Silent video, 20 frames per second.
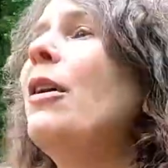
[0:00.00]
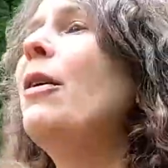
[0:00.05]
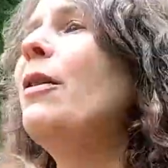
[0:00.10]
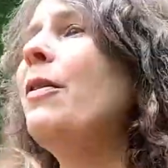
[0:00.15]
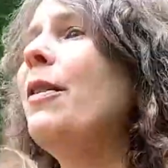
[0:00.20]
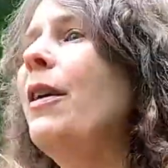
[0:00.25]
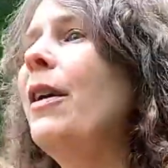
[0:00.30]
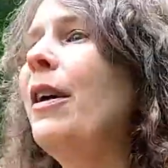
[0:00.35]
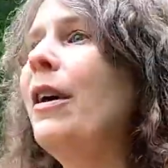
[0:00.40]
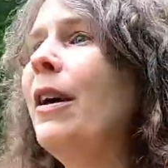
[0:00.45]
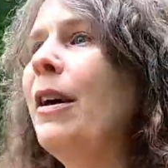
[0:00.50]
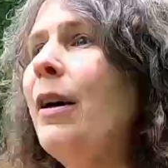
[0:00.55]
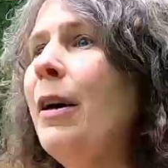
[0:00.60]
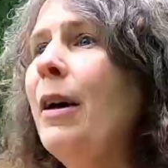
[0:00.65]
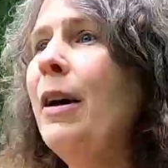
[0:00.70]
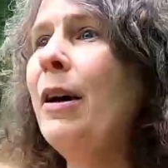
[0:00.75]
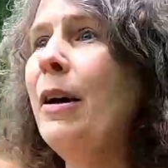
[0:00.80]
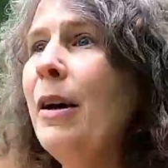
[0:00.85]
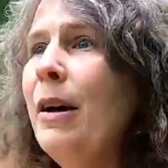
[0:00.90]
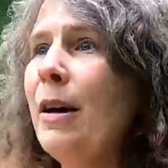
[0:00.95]
the
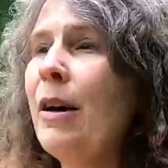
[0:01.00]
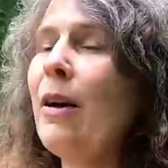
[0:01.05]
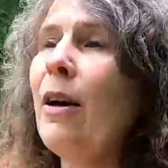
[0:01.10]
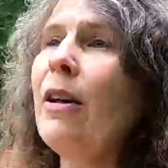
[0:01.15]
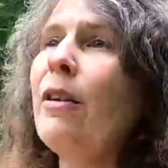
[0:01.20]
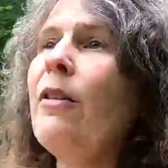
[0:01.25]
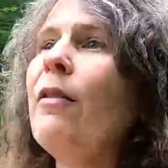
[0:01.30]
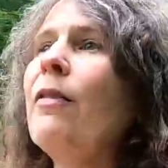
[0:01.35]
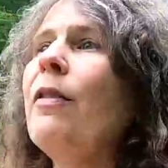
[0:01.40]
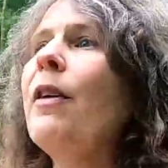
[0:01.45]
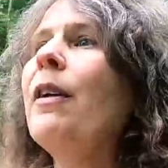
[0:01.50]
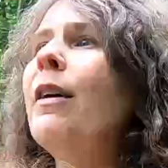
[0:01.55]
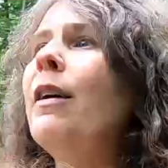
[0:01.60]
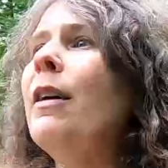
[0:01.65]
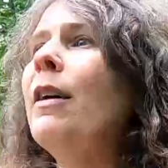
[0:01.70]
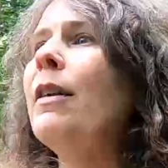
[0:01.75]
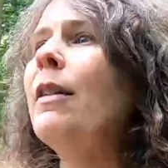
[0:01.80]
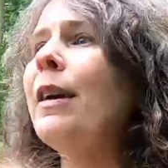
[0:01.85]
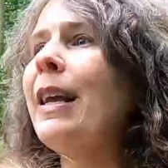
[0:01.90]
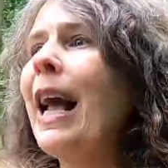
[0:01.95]

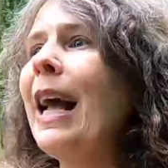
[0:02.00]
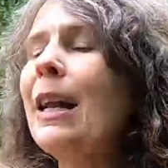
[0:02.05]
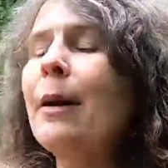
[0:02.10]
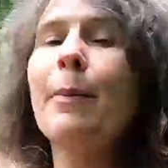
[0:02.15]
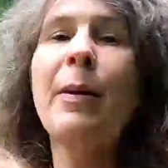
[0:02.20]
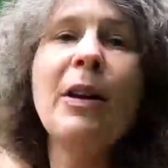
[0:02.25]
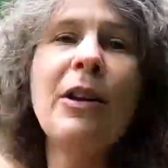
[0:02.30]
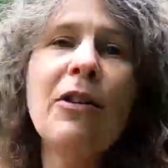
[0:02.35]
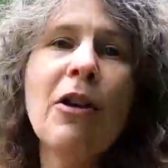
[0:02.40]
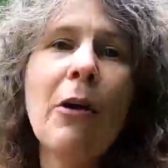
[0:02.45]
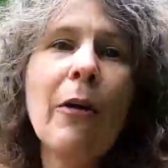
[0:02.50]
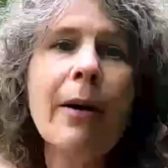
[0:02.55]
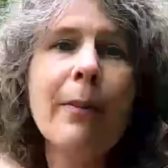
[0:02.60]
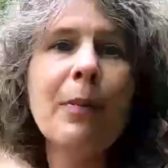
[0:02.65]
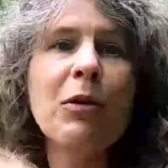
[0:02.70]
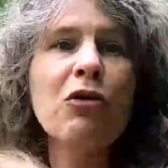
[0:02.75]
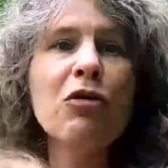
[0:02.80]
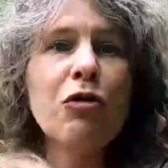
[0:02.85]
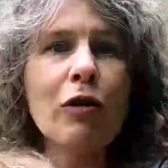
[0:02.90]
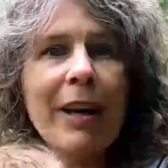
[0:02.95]
canopy
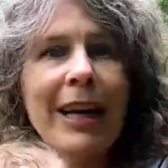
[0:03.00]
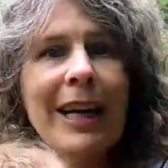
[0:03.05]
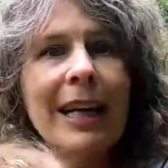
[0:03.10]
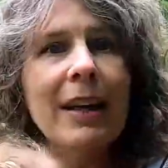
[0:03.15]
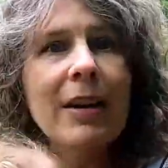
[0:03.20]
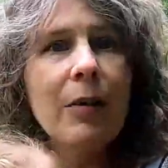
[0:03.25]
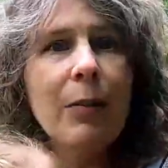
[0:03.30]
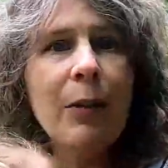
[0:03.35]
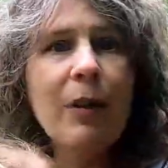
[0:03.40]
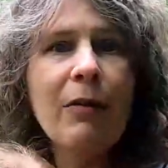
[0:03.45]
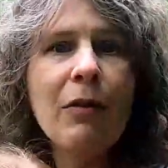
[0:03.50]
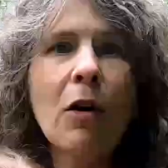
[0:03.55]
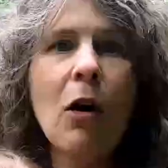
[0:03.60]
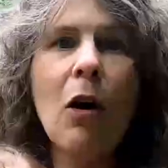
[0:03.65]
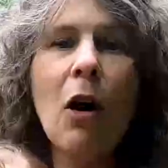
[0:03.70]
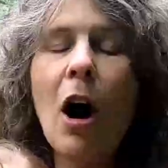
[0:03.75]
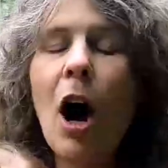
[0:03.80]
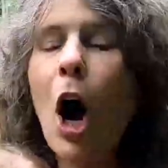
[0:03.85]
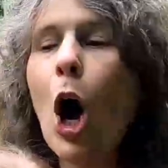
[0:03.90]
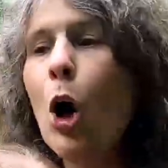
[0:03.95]
type trees, we've
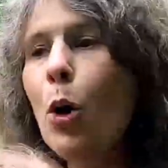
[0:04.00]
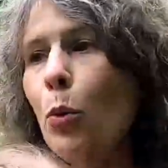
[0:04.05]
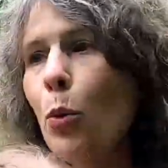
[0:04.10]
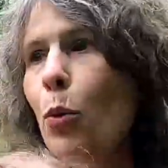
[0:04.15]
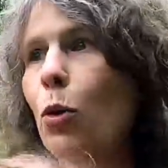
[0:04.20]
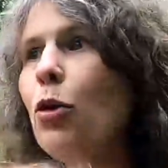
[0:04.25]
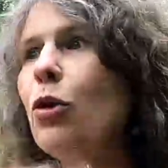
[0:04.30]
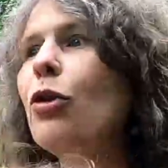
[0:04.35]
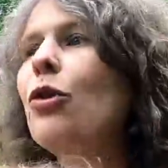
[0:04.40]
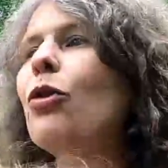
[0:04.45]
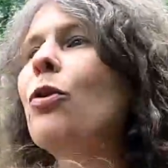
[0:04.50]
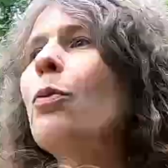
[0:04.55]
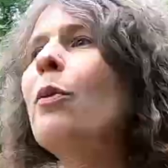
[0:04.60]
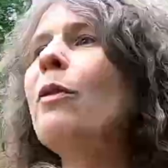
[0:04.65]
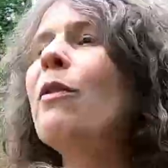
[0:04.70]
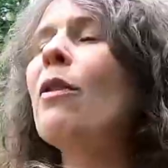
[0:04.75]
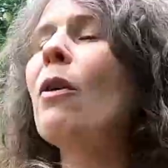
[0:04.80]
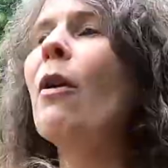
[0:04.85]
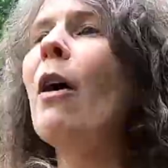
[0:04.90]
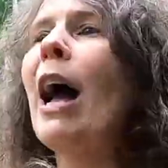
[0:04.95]
got oaks,
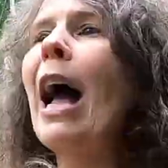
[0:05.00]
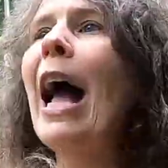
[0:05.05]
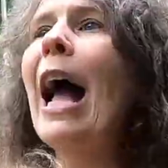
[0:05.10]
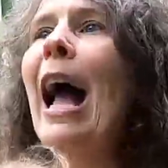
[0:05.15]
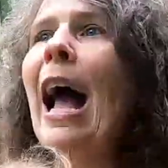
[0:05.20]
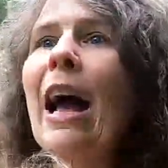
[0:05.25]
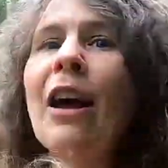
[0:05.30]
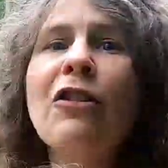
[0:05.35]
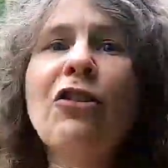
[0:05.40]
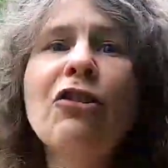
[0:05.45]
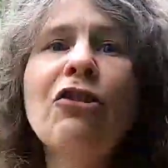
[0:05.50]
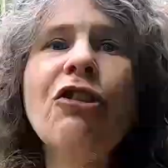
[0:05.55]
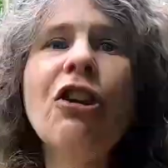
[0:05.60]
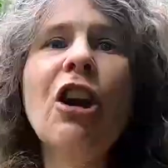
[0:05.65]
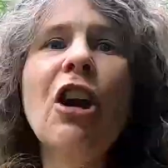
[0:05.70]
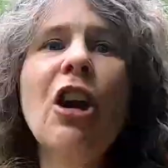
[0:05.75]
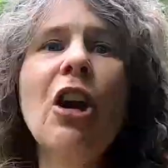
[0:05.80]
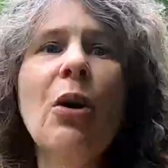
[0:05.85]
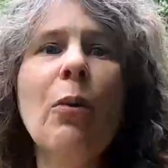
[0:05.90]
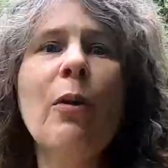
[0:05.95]
we've got ash,
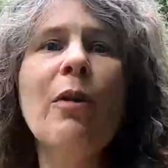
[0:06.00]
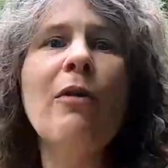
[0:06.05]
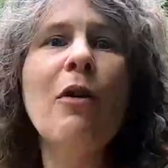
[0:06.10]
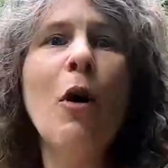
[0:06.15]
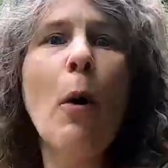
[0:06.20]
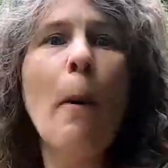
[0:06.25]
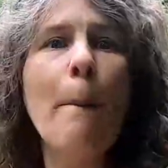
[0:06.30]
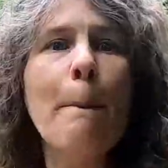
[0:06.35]
we've got